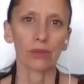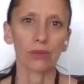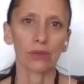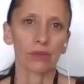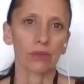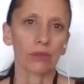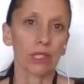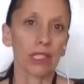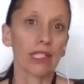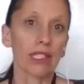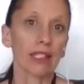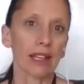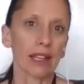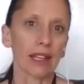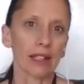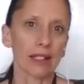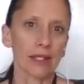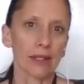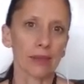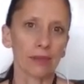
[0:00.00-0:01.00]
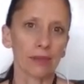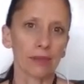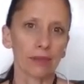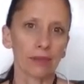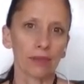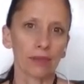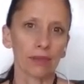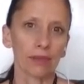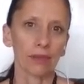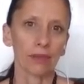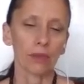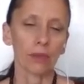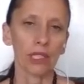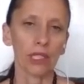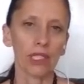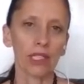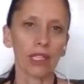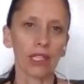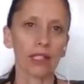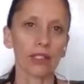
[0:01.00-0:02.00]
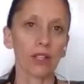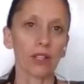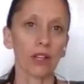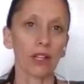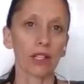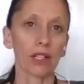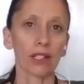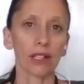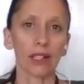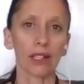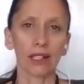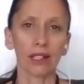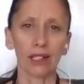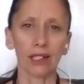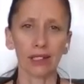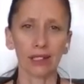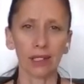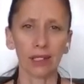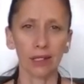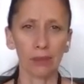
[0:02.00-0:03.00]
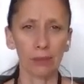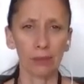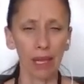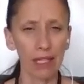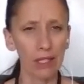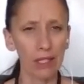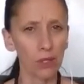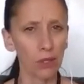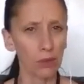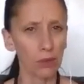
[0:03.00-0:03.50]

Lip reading: reconnect on a mental,